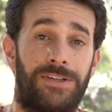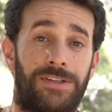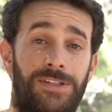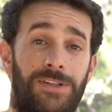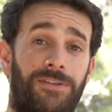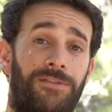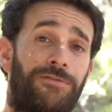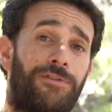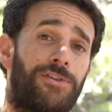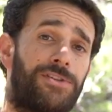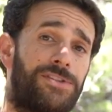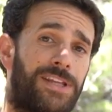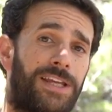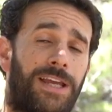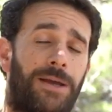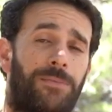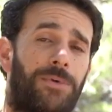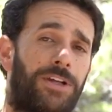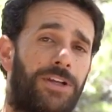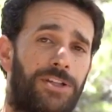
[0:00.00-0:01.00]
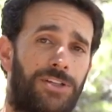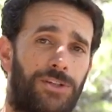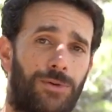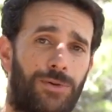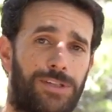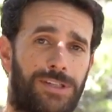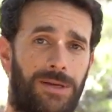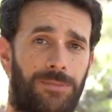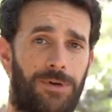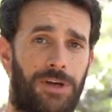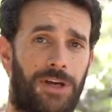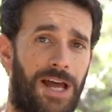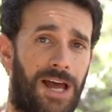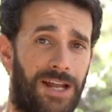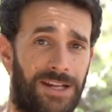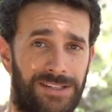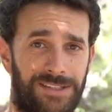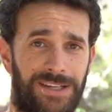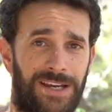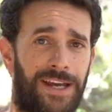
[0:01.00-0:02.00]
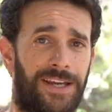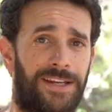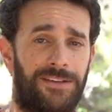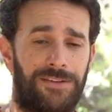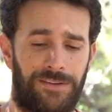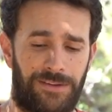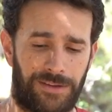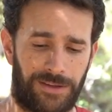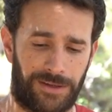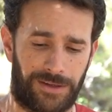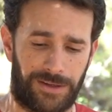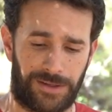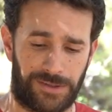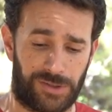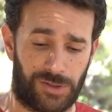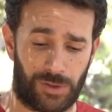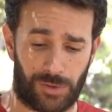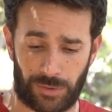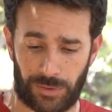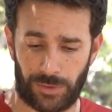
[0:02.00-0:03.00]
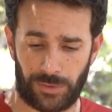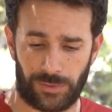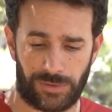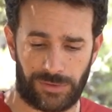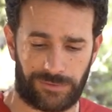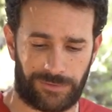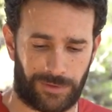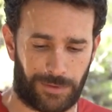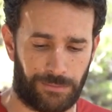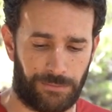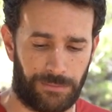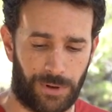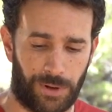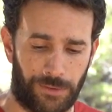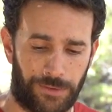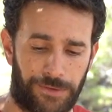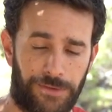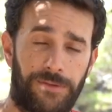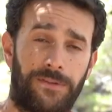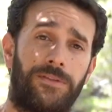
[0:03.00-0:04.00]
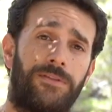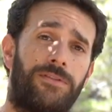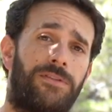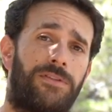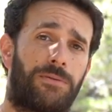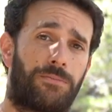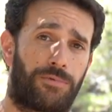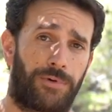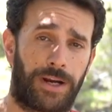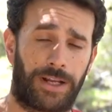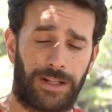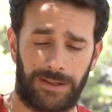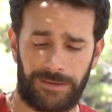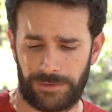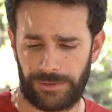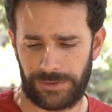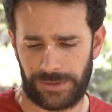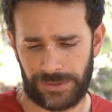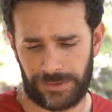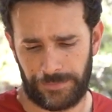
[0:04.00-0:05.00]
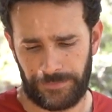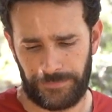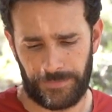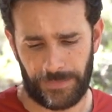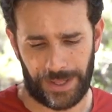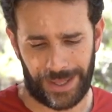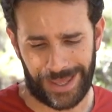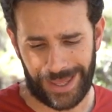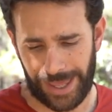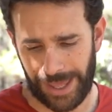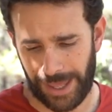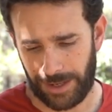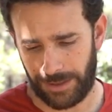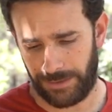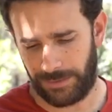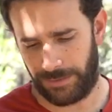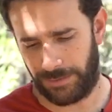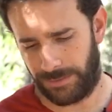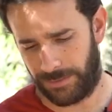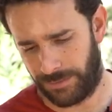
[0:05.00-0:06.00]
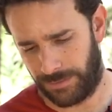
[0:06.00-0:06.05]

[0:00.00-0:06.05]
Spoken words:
So the first thing I'm going to do is I'm going to untighten the screws from both the brake levers and